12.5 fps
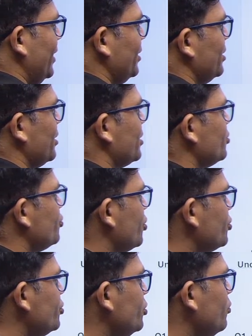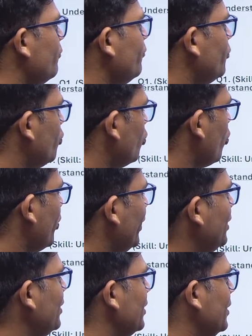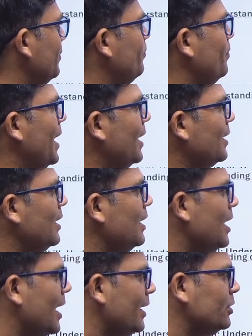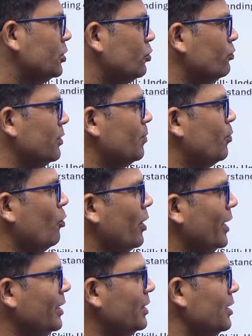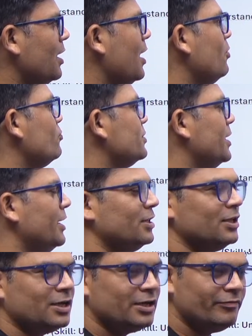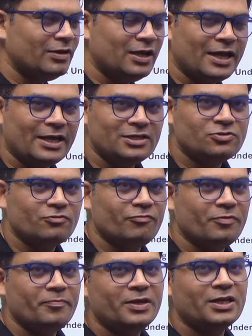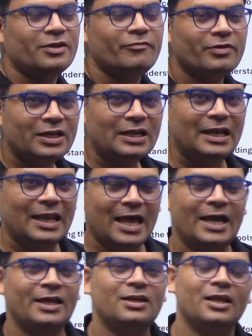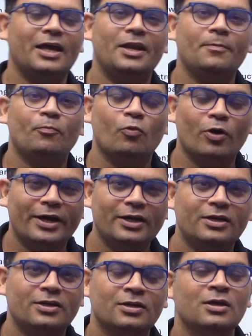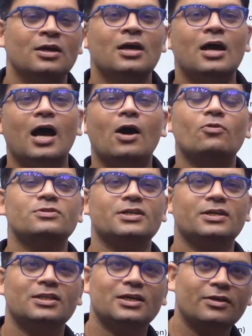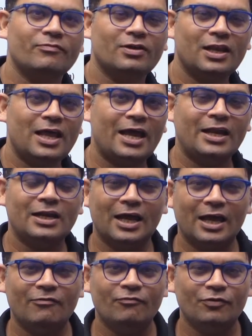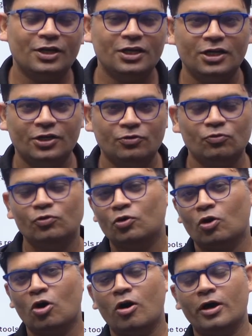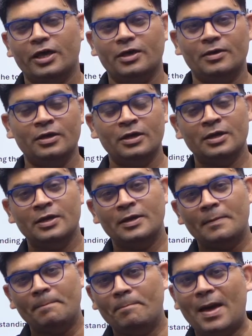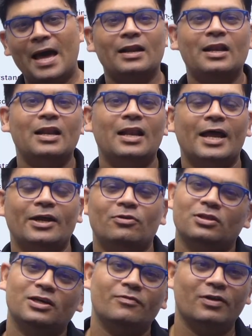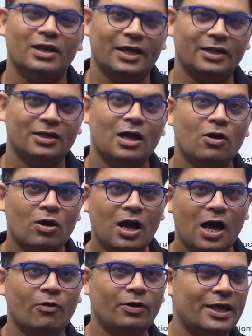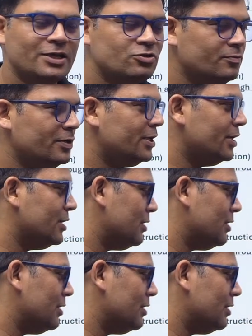the construction of drawing a parallel line through a point outside the given line. So we've been given a line and a point outside the given line and we need to draw a parallel line to the given line. Now how it has to be done,